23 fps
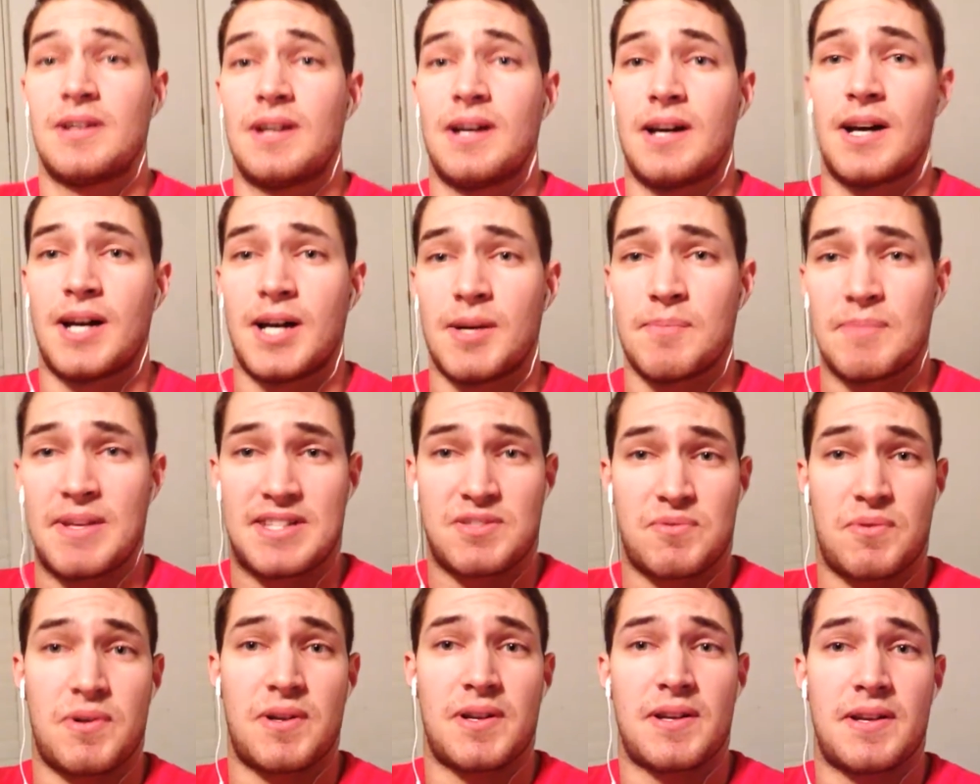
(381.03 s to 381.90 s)

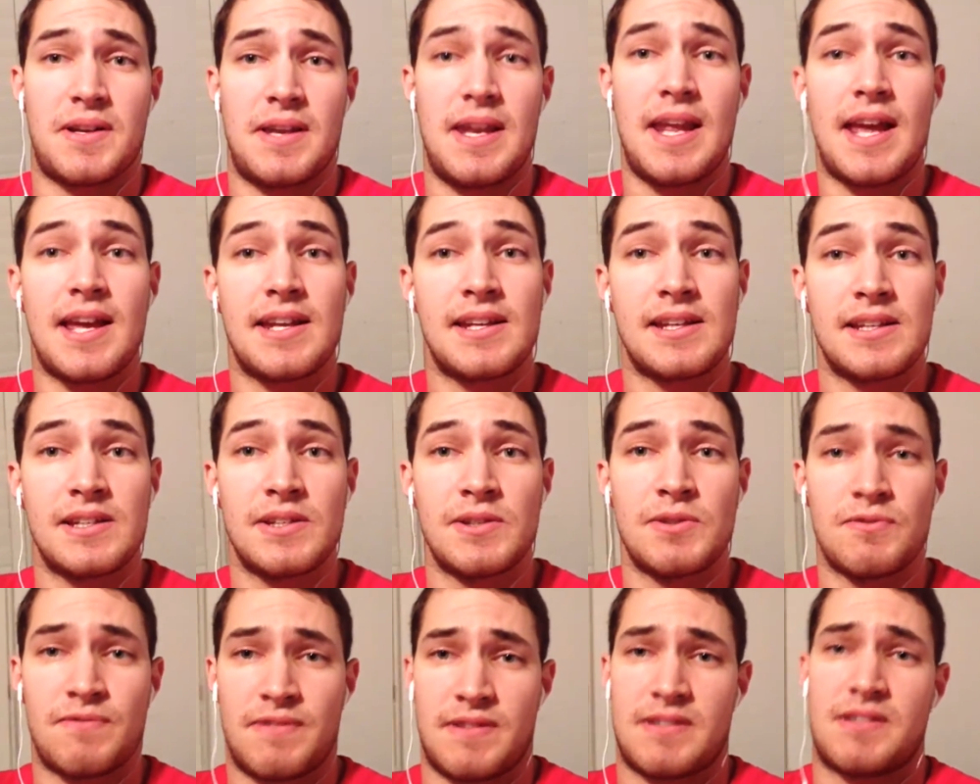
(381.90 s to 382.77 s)
That's what
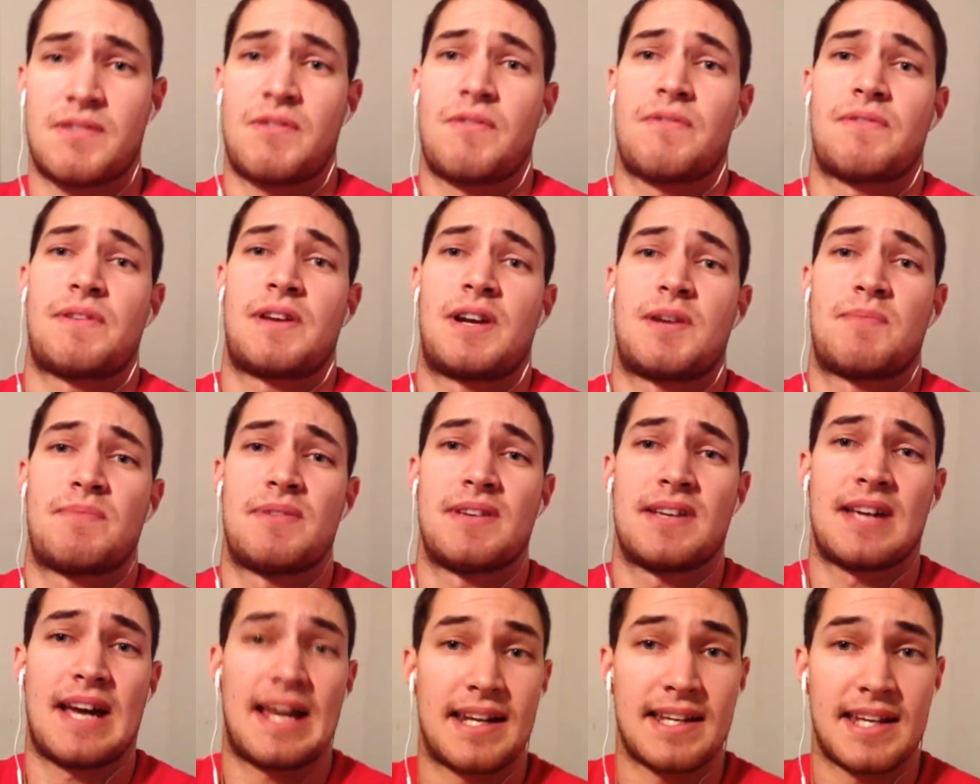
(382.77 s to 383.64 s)
NAU physical
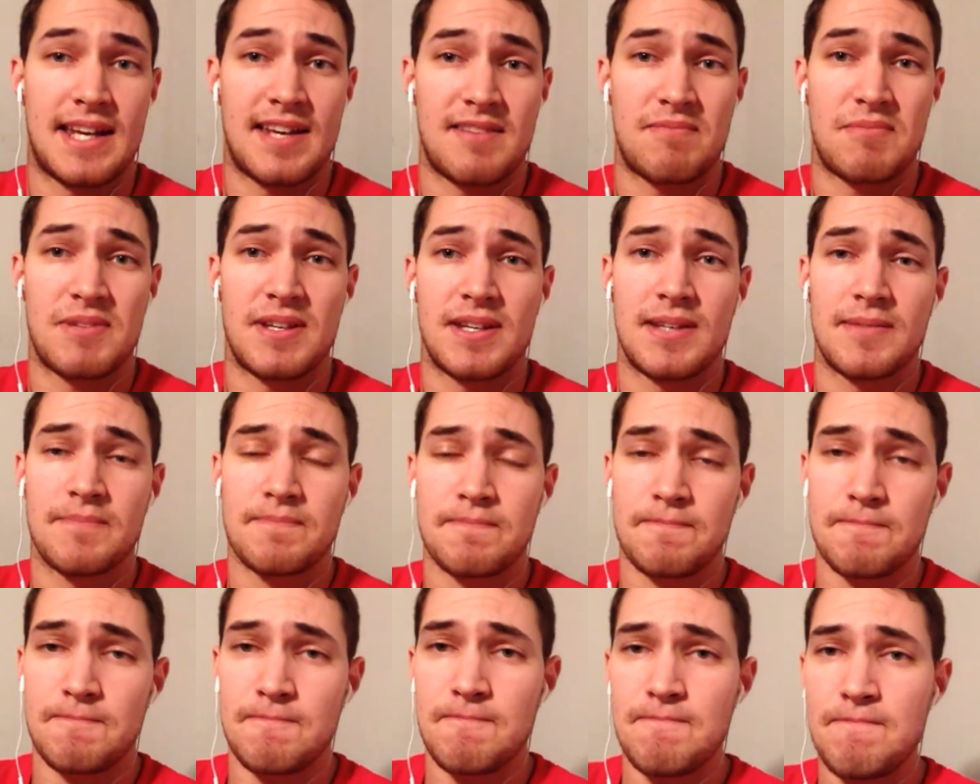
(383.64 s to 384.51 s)
therapy kind of gave me.
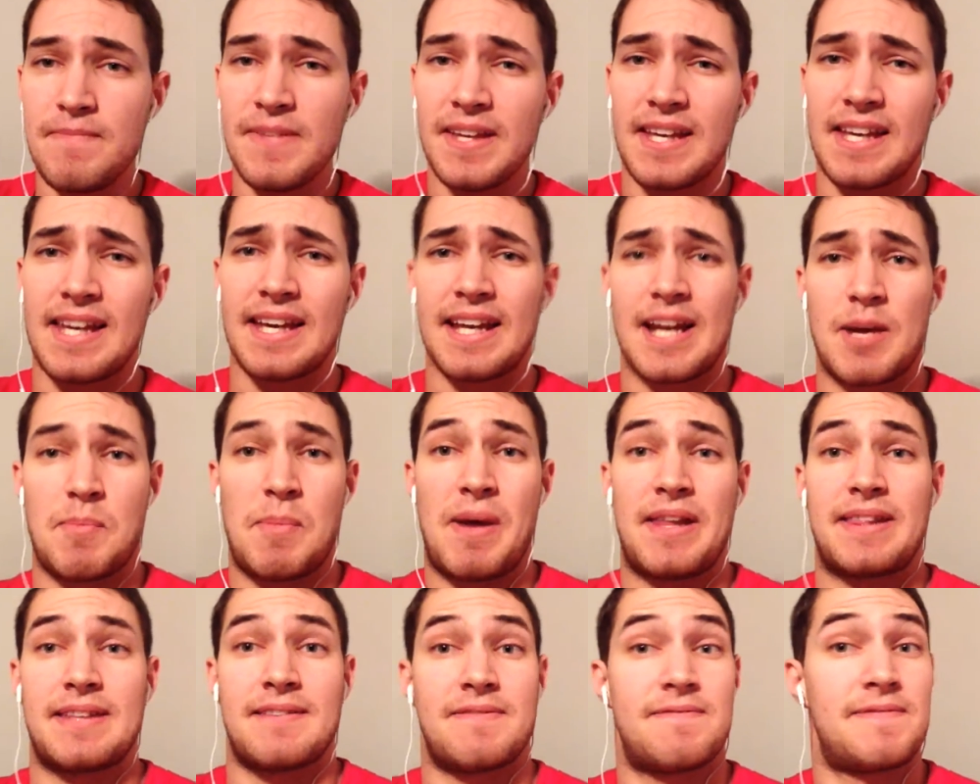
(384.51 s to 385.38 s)
Again, I'm
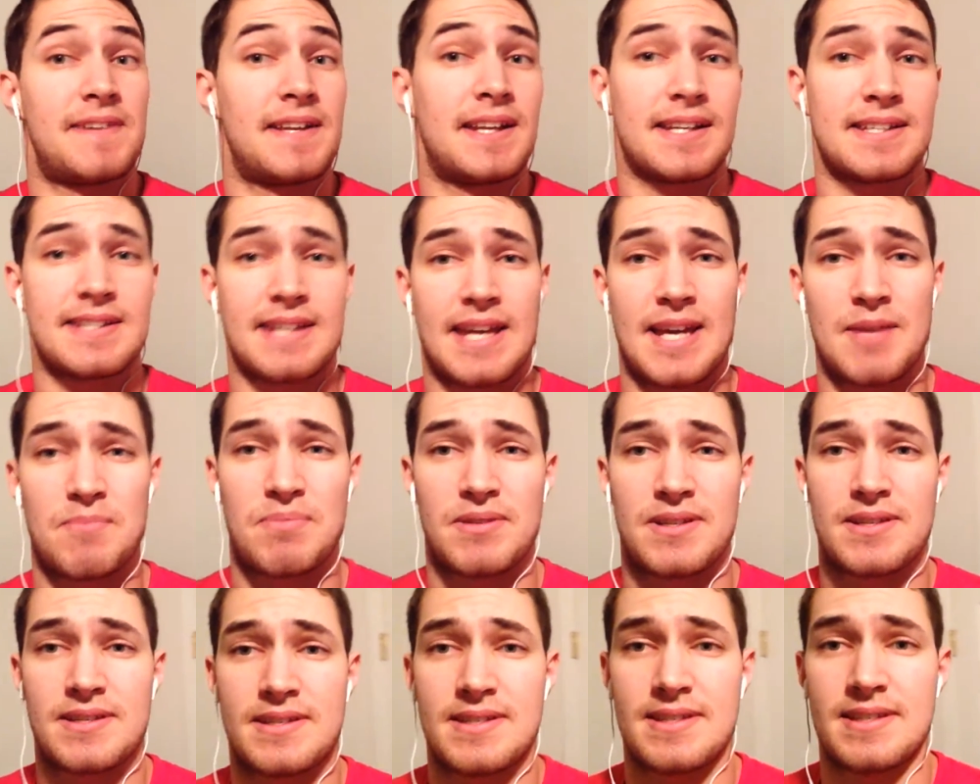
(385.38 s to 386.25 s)
at the Phoenix
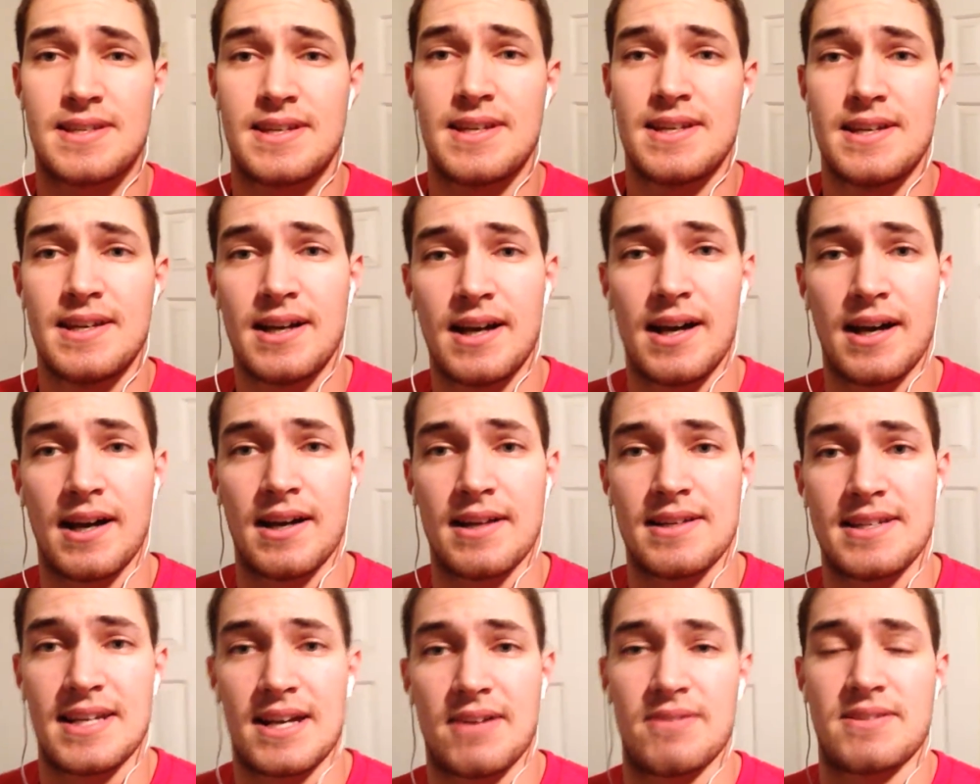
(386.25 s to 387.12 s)
campus
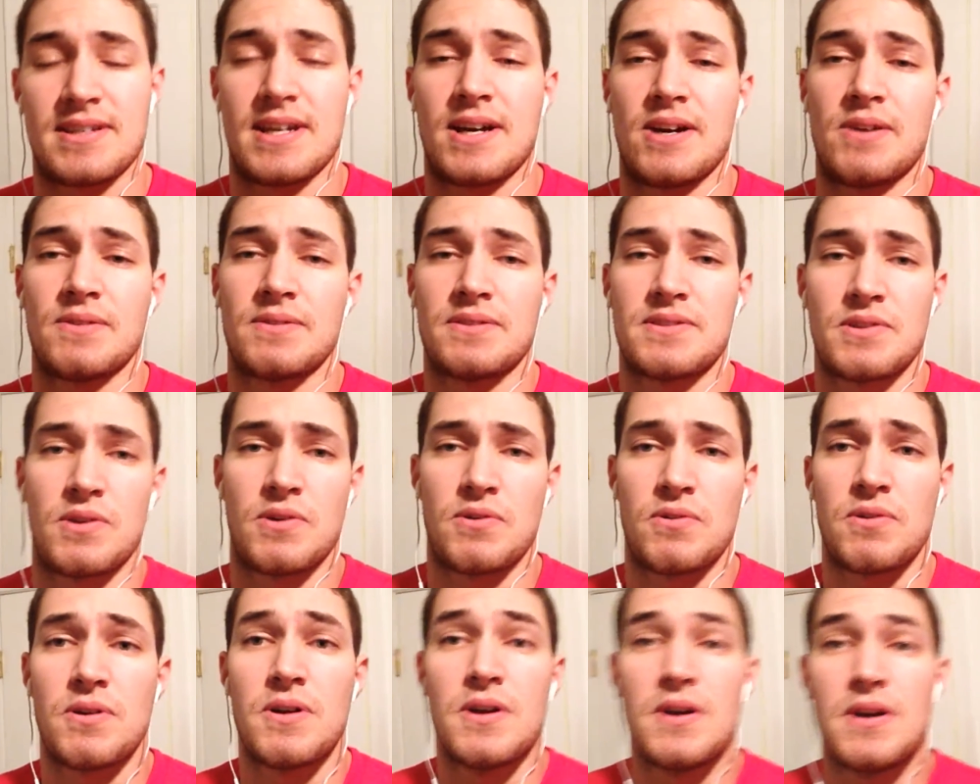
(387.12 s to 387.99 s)
downtown,
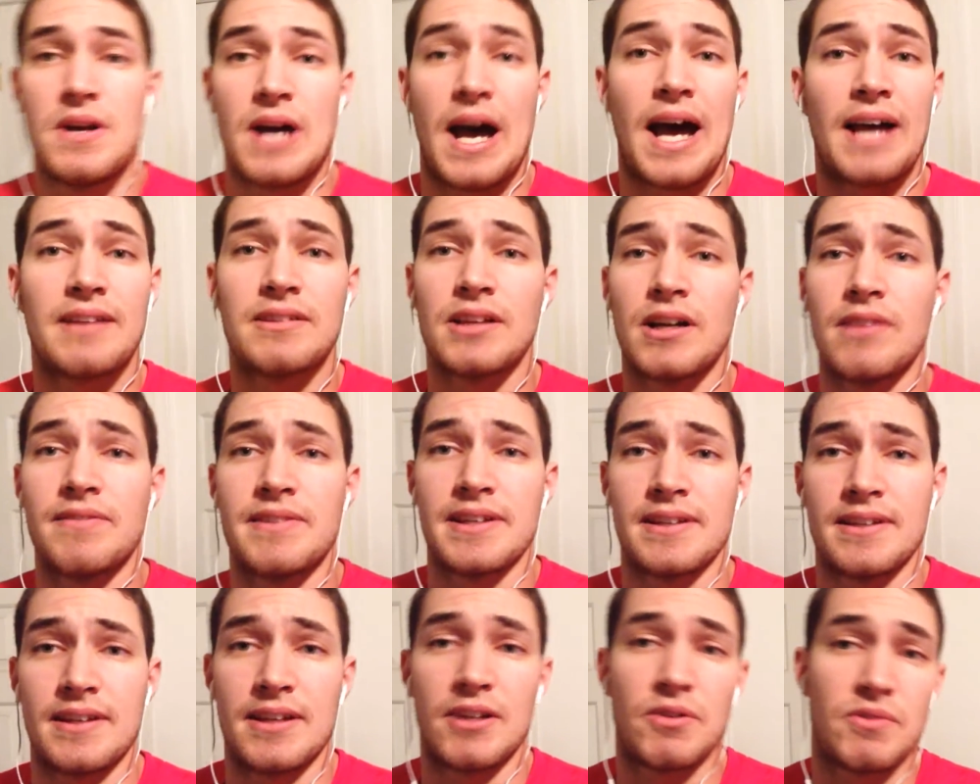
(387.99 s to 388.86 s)
so I loved
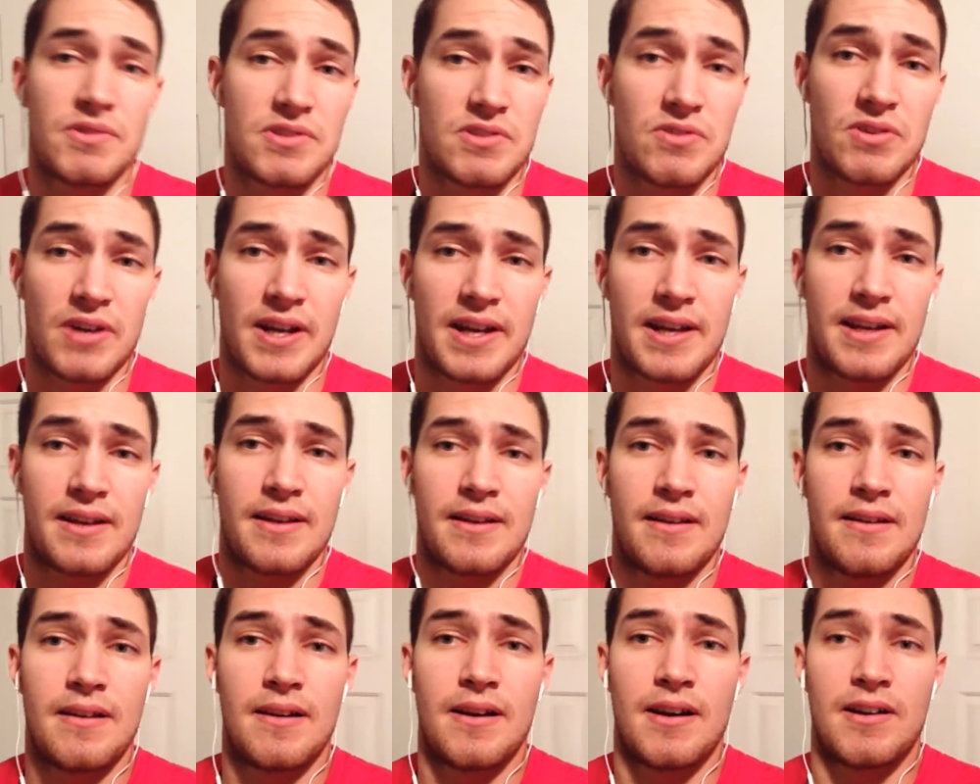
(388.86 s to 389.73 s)
it. It was great.
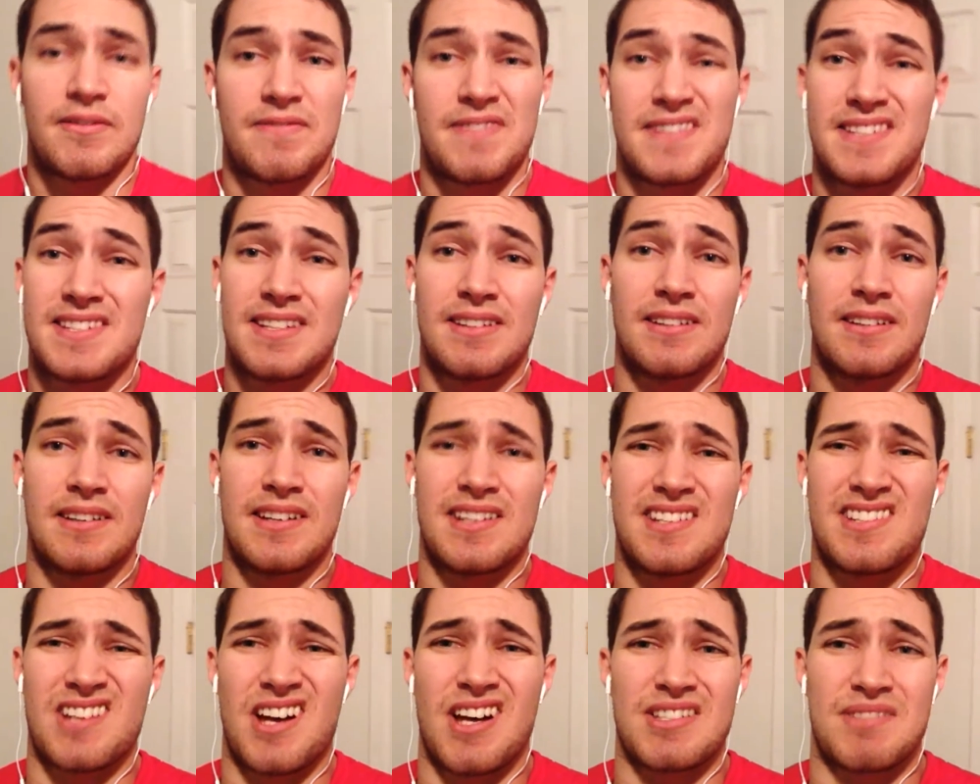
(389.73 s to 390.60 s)

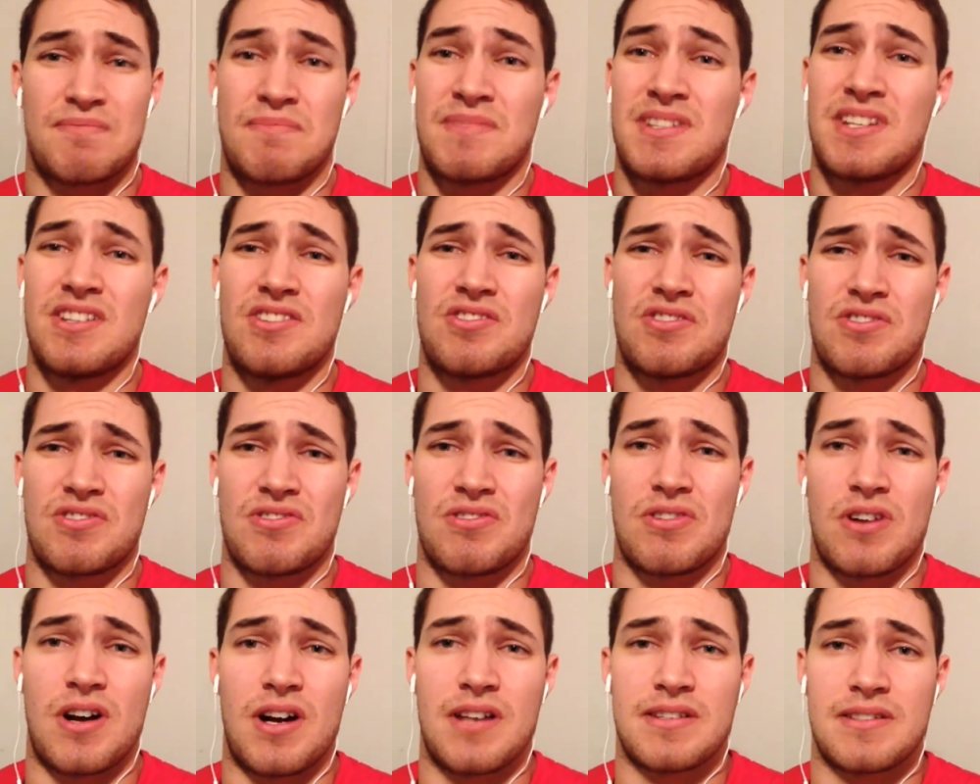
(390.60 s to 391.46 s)
Facility's awesome. Teachers
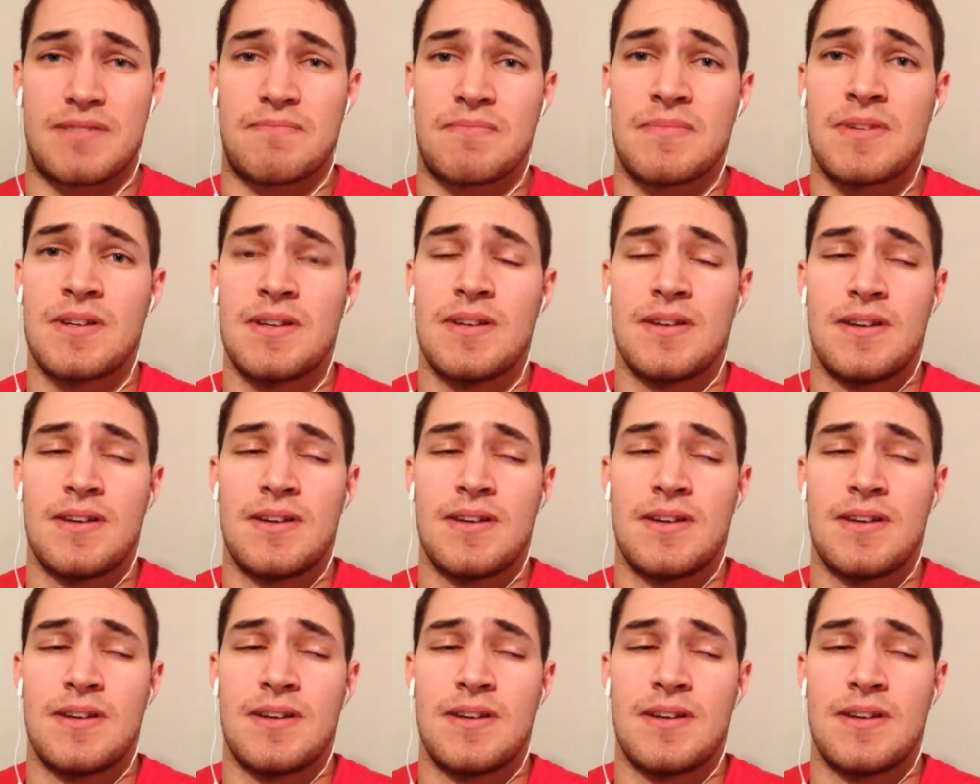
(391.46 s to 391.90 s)
are awesome.